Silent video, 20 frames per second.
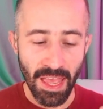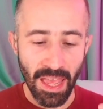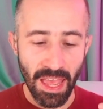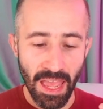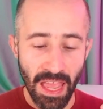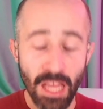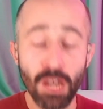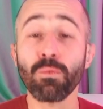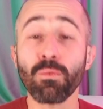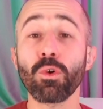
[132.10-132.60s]

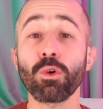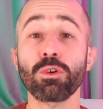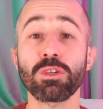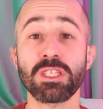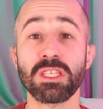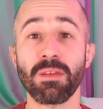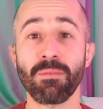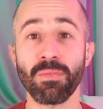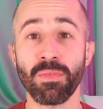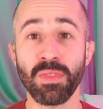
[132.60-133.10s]
And of
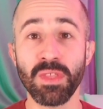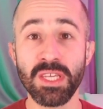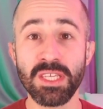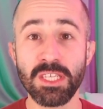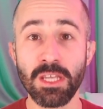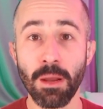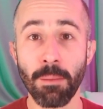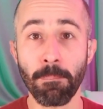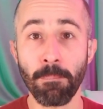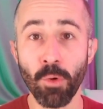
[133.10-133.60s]
course, these
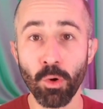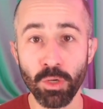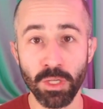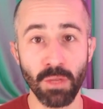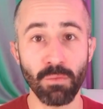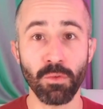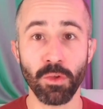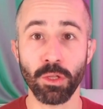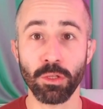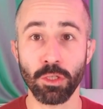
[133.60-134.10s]
are more
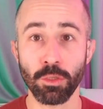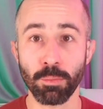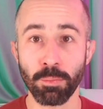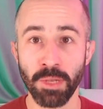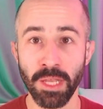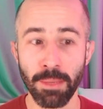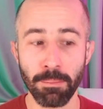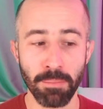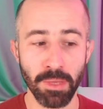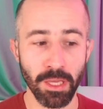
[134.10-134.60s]
difficult to
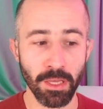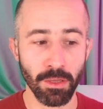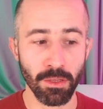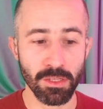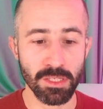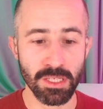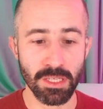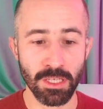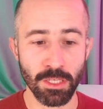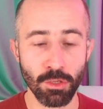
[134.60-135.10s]
plan
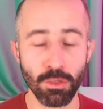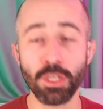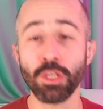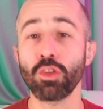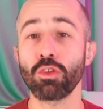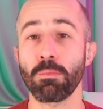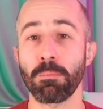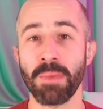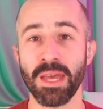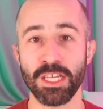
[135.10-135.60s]
because you need to
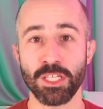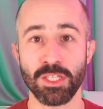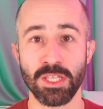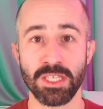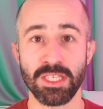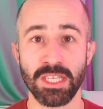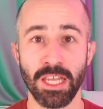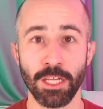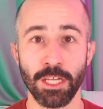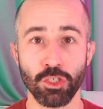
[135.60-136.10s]
match the
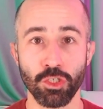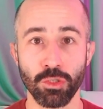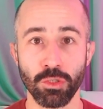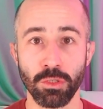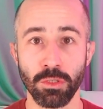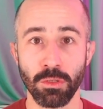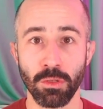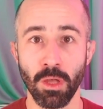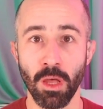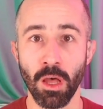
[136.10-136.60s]

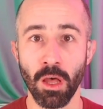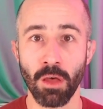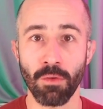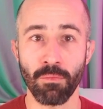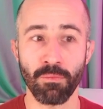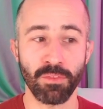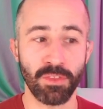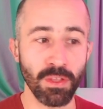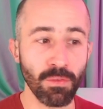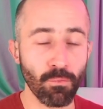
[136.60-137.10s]
schedule
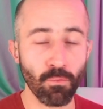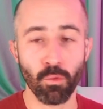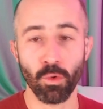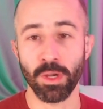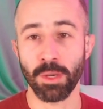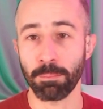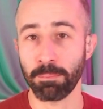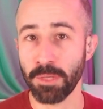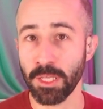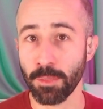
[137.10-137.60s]
of
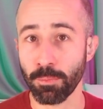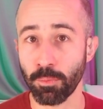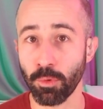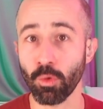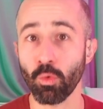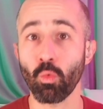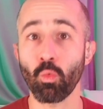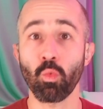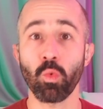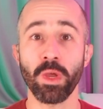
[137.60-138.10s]
different people
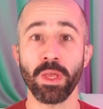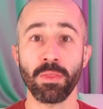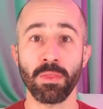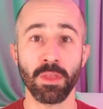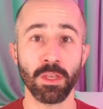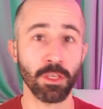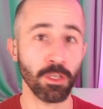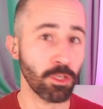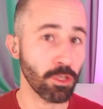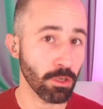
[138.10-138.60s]
with
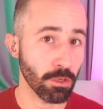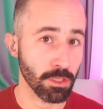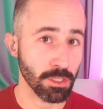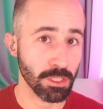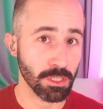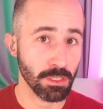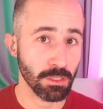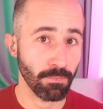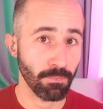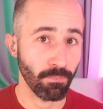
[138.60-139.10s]

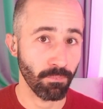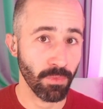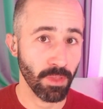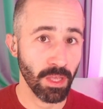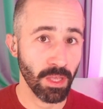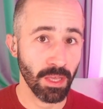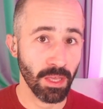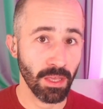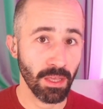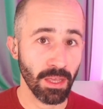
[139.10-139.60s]
yours.
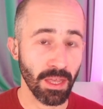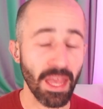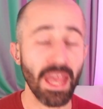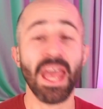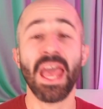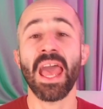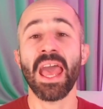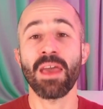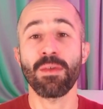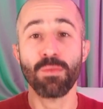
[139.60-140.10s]

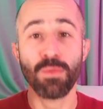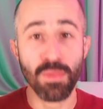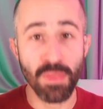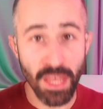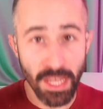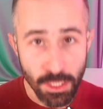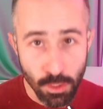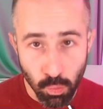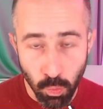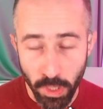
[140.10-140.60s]
And
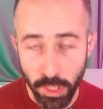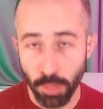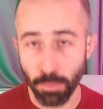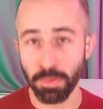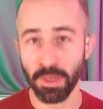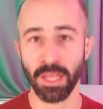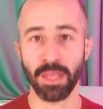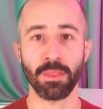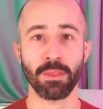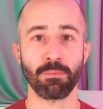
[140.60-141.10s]
that's why you
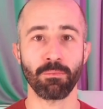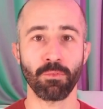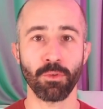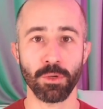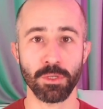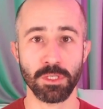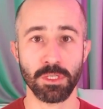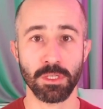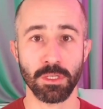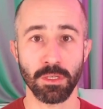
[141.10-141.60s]
plan them
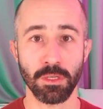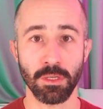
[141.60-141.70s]
first.